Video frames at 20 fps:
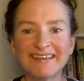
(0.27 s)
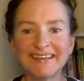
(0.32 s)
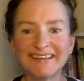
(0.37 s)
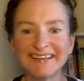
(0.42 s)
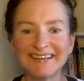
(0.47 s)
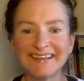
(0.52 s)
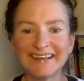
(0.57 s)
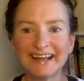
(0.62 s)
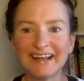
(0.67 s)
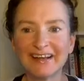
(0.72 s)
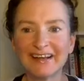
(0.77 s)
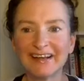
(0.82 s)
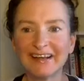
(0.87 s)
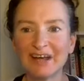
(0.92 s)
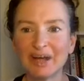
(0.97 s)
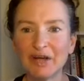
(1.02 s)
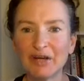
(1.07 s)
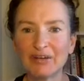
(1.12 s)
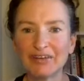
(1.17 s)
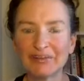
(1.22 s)
there,
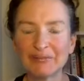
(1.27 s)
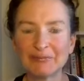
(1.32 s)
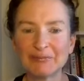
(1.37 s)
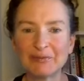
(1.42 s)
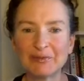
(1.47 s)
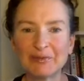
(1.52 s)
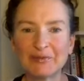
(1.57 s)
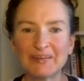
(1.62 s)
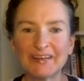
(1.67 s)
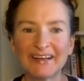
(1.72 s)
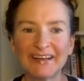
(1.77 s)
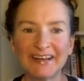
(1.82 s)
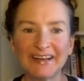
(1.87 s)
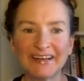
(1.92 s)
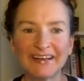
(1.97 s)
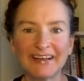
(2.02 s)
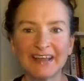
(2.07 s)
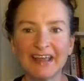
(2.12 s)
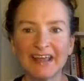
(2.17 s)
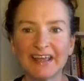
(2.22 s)
hello, good
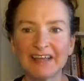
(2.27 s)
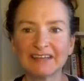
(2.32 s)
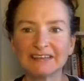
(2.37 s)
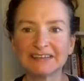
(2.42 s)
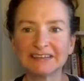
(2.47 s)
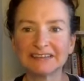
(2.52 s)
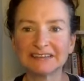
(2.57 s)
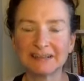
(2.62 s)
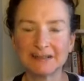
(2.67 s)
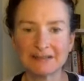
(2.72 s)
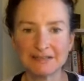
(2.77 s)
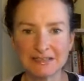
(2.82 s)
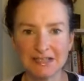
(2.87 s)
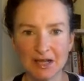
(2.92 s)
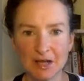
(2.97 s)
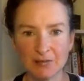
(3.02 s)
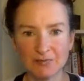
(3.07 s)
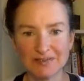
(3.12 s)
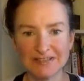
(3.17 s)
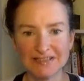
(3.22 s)
morning. It's Liz
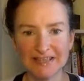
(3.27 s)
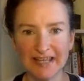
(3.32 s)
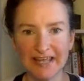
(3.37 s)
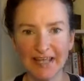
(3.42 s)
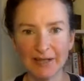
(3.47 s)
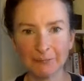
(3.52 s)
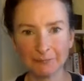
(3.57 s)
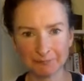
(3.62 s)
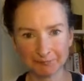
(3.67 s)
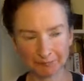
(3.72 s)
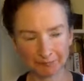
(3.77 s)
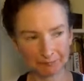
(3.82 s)
Davis here.